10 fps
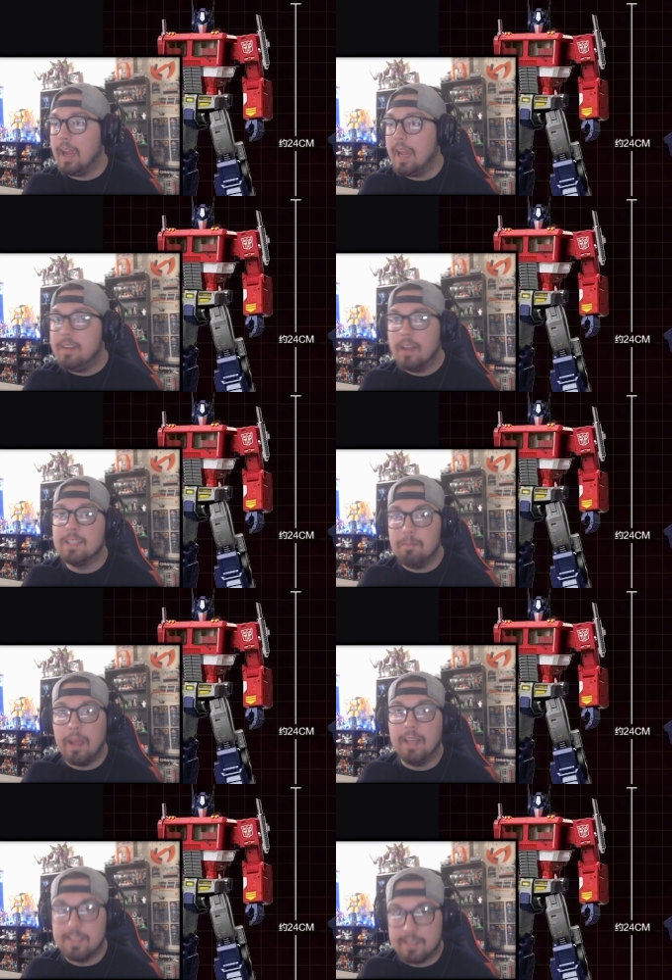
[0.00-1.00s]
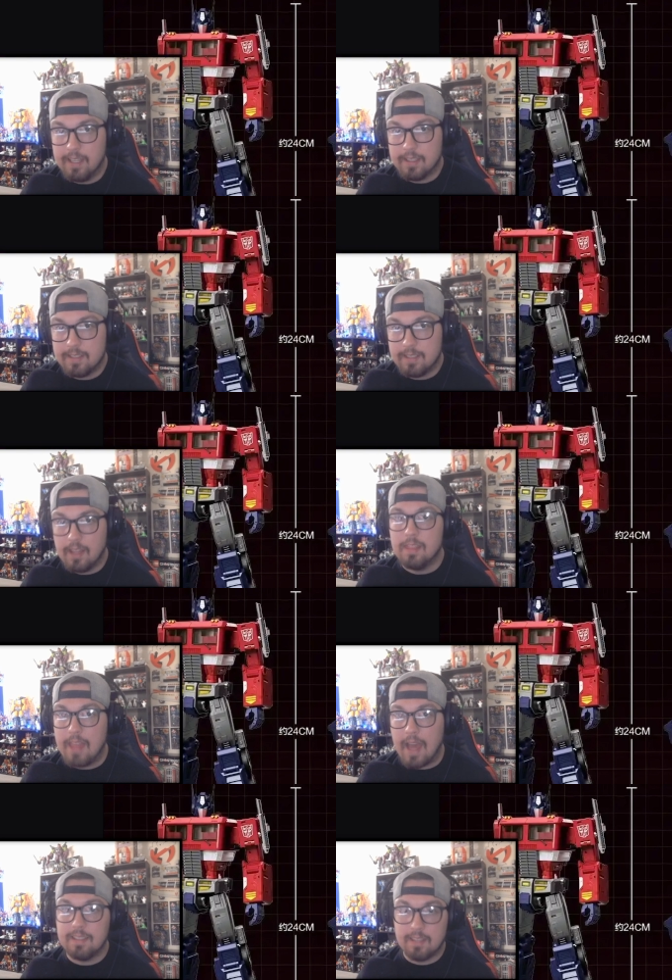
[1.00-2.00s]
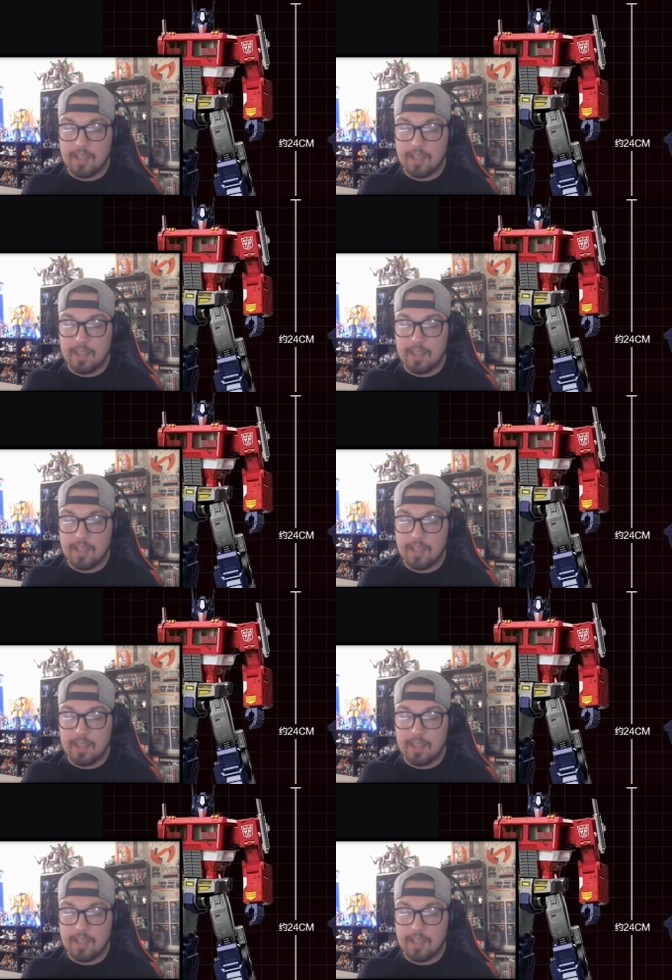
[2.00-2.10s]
It doesn't make sense. That's